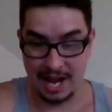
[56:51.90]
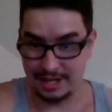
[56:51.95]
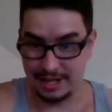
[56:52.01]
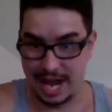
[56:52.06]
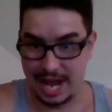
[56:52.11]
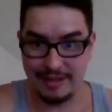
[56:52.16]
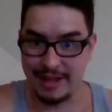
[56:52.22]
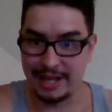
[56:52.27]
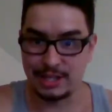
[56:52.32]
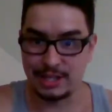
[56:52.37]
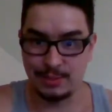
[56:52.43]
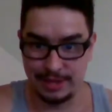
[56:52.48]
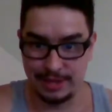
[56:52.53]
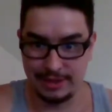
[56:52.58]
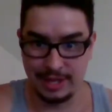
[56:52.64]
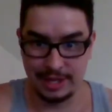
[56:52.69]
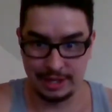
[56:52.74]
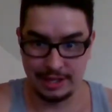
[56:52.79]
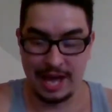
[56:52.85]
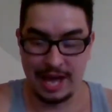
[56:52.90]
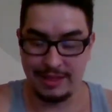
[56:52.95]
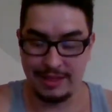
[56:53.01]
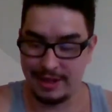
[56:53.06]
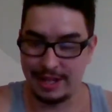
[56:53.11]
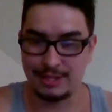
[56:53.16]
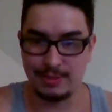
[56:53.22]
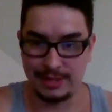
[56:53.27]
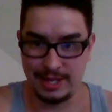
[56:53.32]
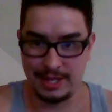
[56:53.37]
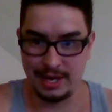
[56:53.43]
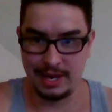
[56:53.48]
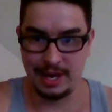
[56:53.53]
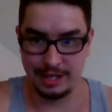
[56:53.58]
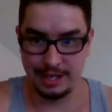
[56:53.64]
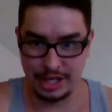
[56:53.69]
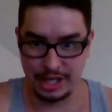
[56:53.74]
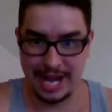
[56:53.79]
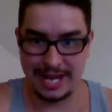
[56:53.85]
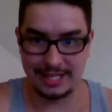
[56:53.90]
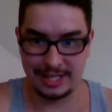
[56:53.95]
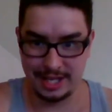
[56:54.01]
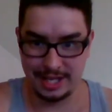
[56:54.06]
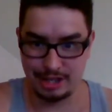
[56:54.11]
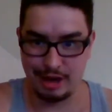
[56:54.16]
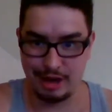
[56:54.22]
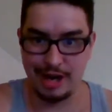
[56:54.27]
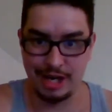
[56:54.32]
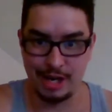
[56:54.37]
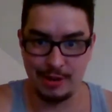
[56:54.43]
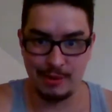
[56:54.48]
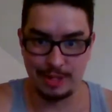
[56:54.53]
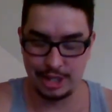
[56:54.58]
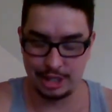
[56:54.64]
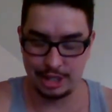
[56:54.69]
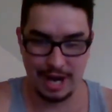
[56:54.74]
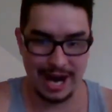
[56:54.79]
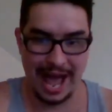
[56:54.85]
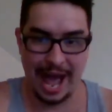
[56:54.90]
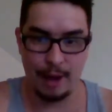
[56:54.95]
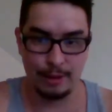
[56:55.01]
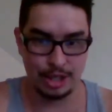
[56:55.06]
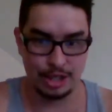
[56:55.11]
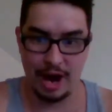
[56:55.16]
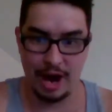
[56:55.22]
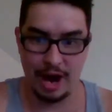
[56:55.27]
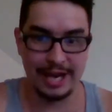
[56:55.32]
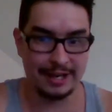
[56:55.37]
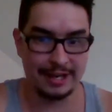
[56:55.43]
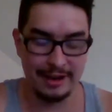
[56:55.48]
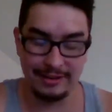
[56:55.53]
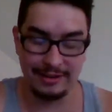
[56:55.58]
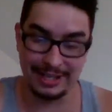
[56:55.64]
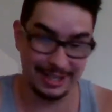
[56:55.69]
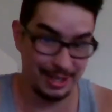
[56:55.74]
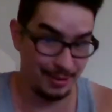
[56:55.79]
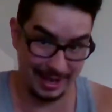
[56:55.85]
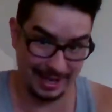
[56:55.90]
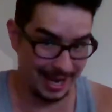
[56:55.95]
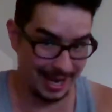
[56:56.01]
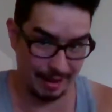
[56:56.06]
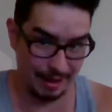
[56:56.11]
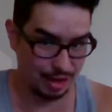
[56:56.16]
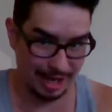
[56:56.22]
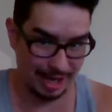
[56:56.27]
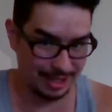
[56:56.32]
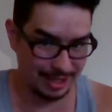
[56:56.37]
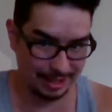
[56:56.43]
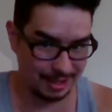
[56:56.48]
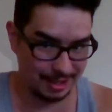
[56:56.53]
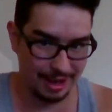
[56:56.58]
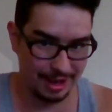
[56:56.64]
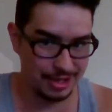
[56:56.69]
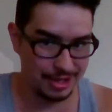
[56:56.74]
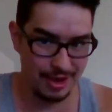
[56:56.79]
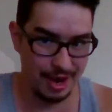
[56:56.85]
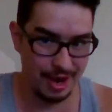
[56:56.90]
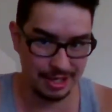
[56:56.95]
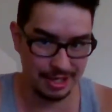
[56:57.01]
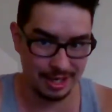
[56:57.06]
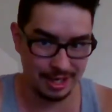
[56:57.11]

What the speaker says: think that's what the Zhang is gonna try to do is to try to outstrike her, and like you ain't gonna outstrike Jessica Andrade.